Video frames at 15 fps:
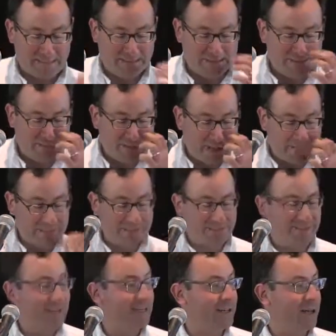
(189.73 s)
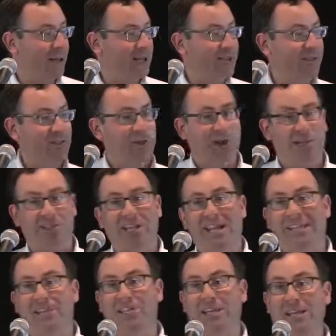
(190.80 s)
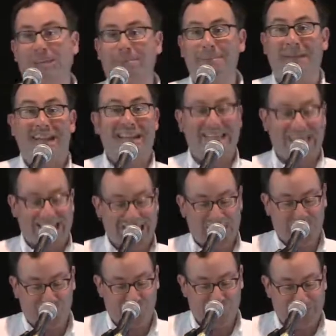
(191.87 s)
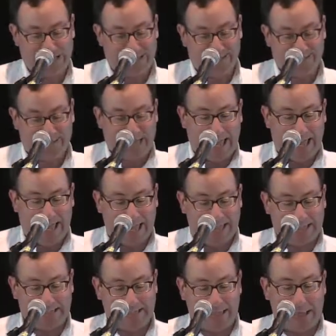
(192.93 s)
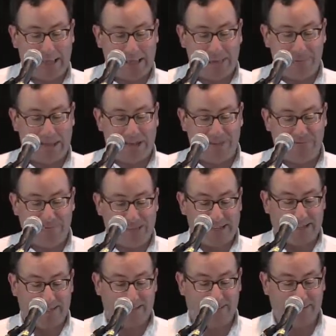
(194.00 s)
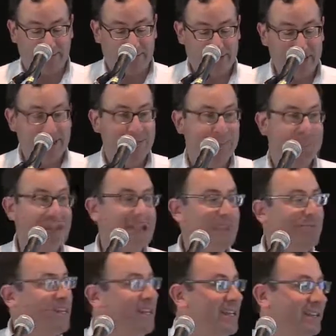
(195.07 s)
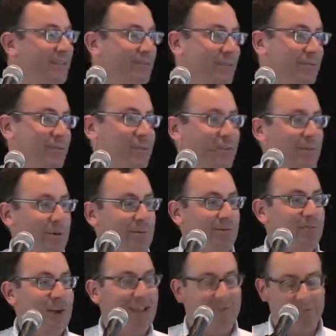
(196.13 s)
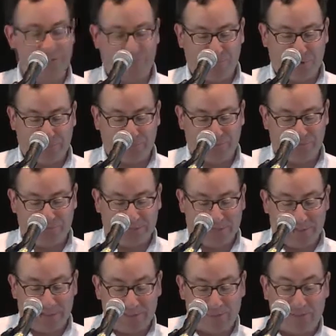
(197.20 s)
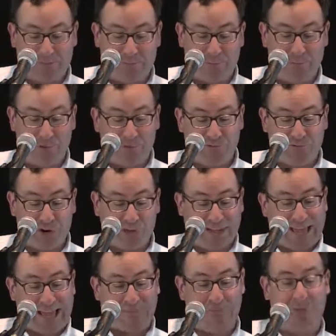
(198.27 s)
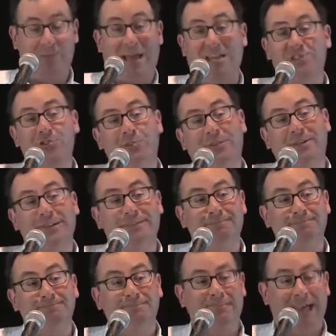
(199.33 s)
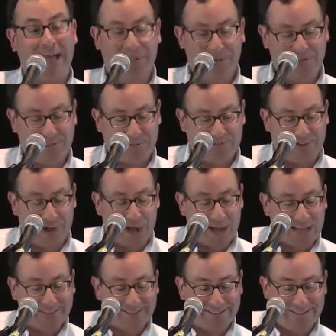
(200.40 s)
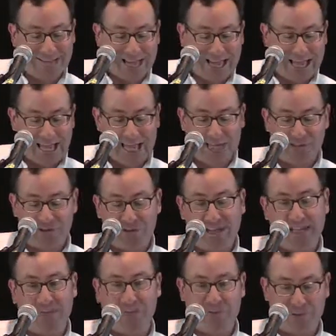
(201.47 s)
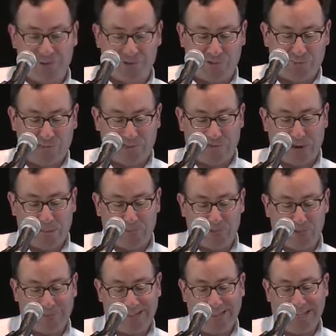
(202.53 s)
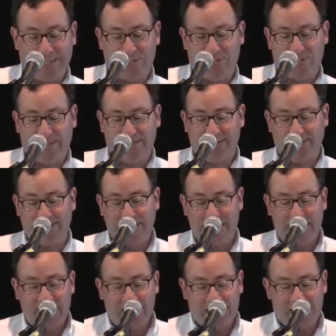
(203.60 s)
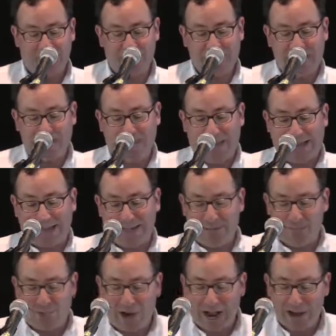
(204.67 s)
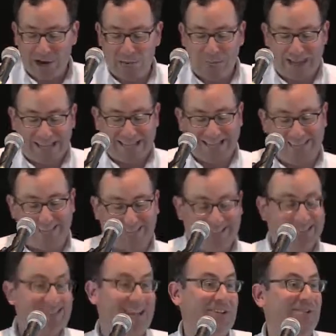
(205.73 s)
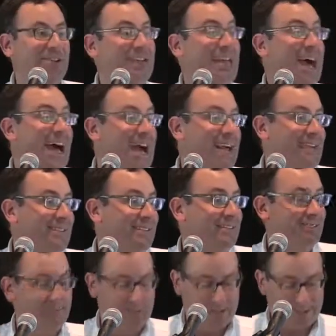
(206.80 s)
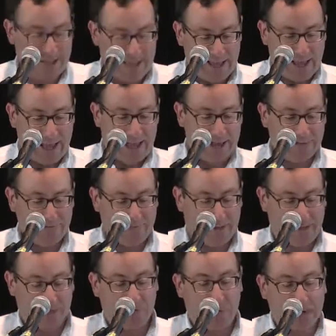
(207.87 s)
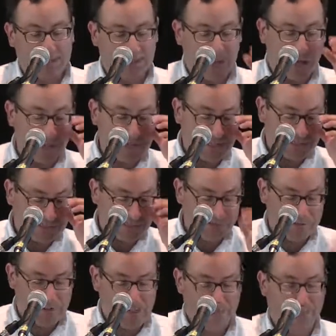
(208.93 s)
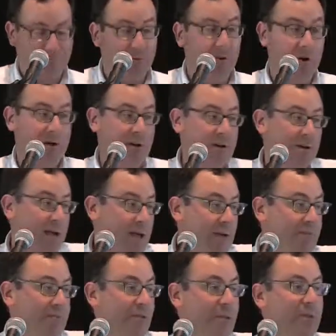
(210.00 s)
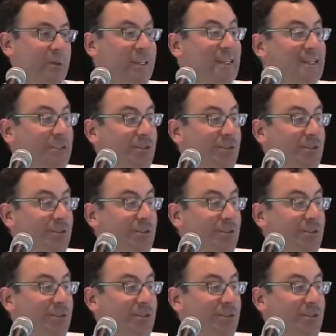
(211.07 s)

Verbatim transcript: These developments and technologies are changing many industries and uh, in many fields. Many of these, we, we think of them as rather disruptive technologies, have improved our lives immeasurably. Others have caused injury, produced misrepresentations, and re embedded prior biases under the guise of uh, corrected objectivity for uh, formerly